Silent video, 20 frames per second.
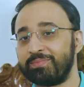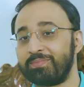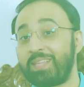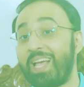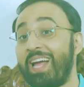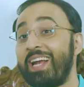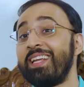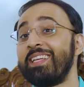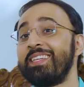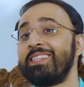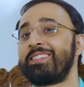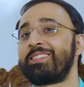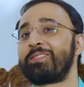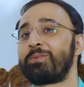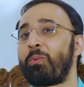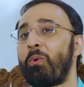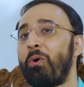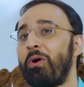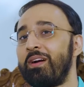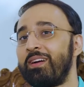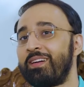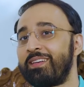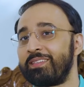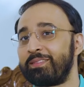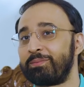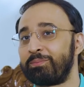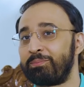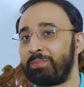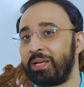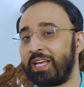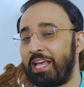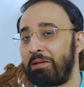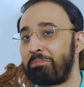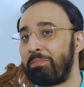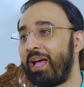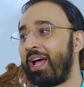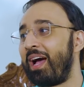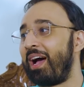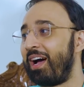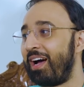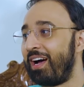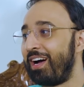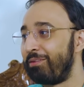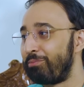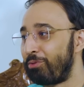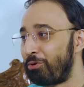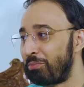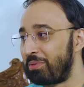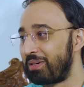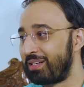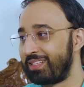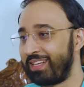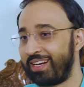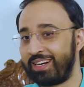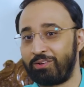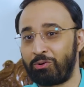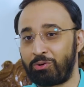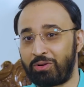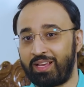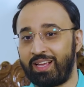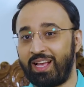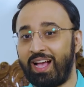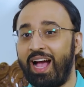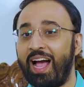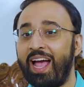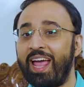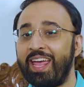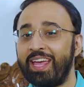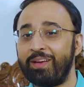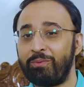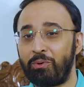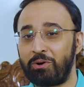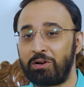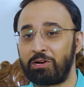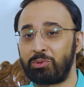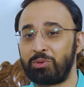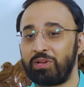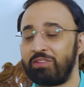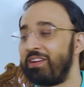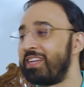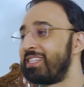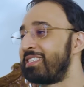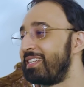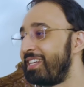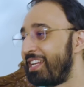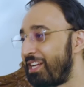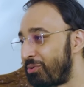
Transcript: that is what became my aha moment that, okay, I want to invest in